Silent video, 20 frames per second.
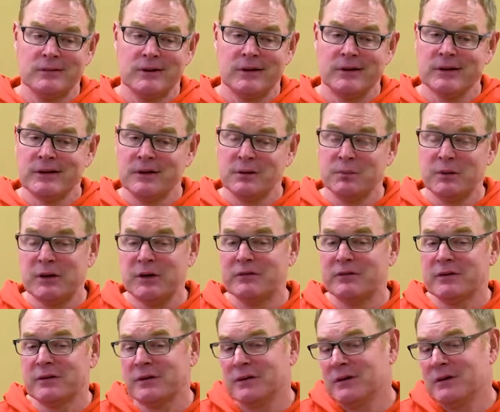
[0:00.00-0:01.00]
a little bit
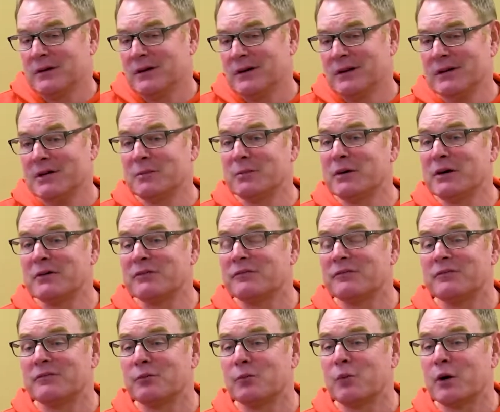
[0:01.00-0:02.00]
of a little bit
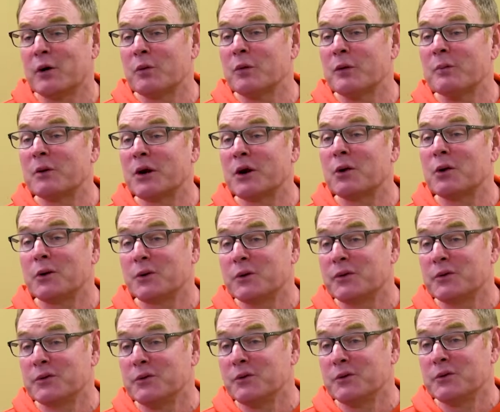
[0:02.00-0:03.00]
of what we've been going
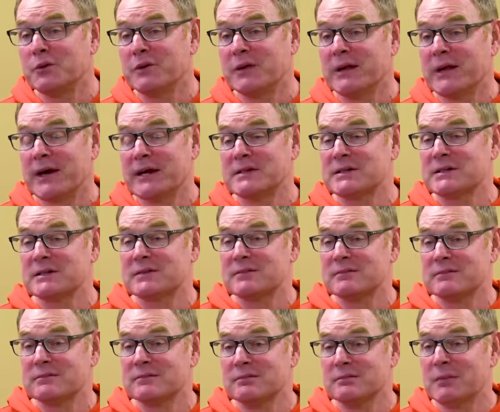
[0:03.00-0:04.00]
through the last
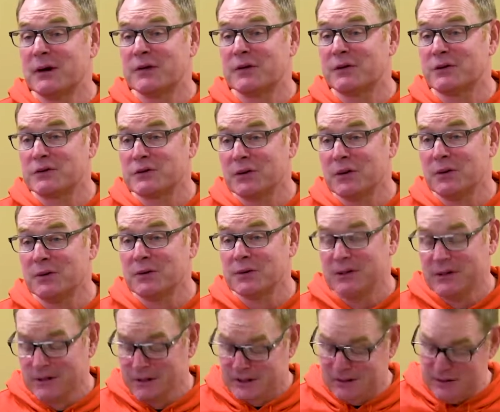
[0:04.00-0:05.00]
month or so.
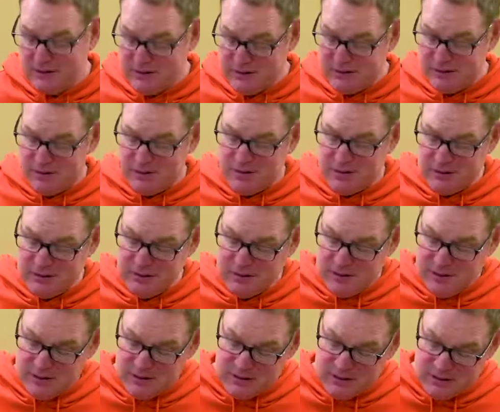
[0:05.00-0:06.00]
Uh, you know,
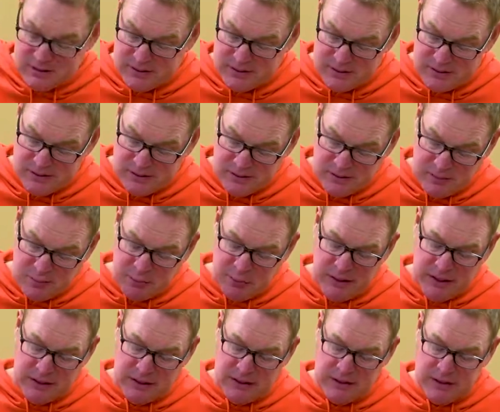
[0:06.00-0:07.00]
a, a, a,
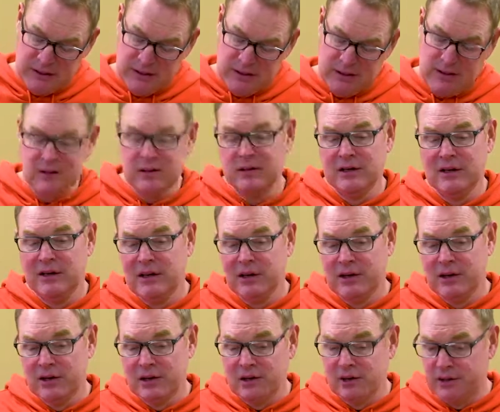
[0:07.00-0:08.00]
penalty
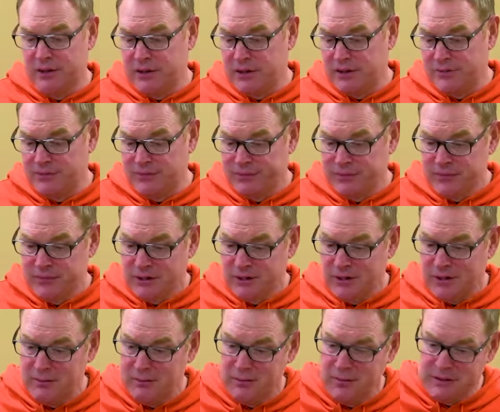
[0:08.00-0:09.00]
here, uh,
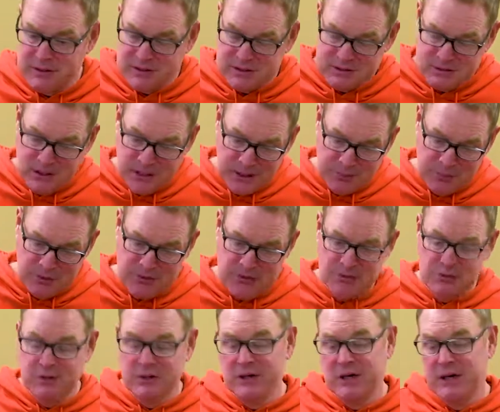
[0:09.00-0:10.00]
a missed
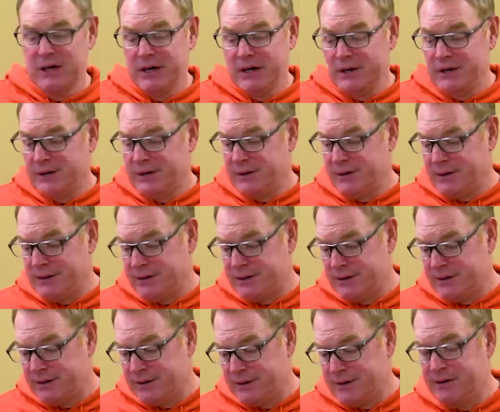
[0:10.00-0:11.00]
opportunity here,
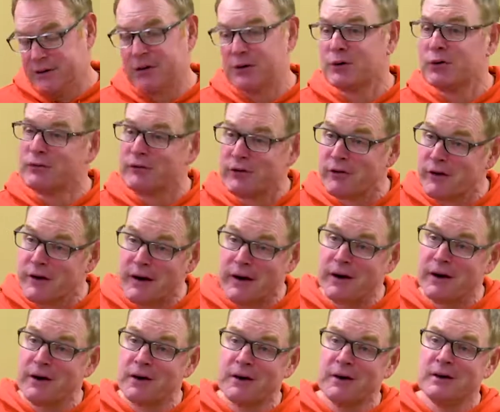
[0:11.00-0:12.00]
uh, a turnover
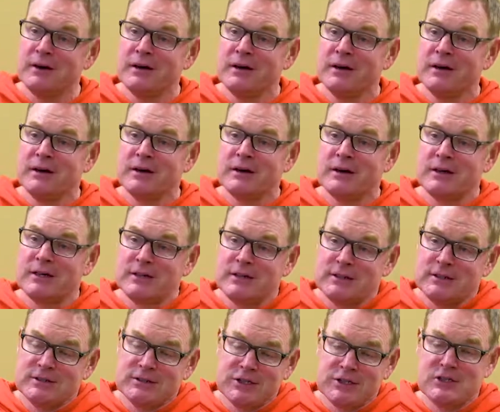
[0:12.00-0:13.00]
there,
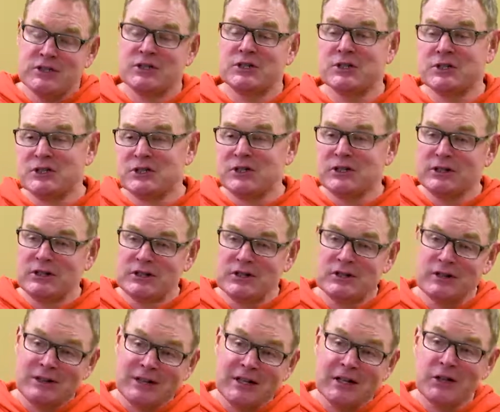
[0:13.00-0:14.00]
uh, just just
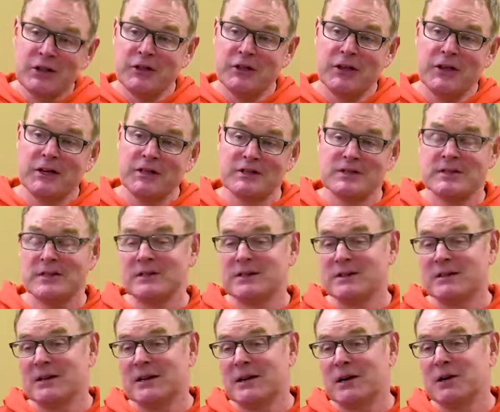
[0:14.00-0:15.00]
little things
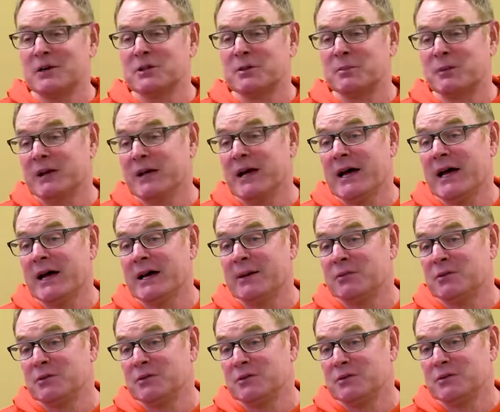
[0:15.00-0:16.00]
that that ultimately add
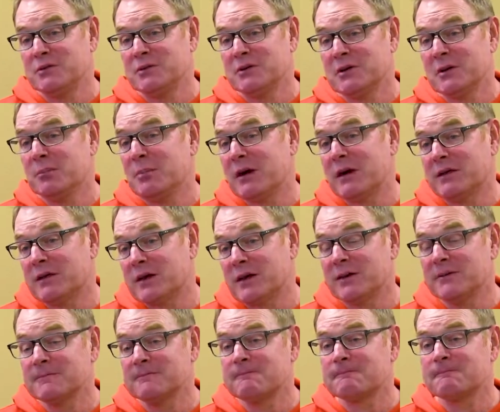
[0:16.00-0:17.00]
up to a big thing.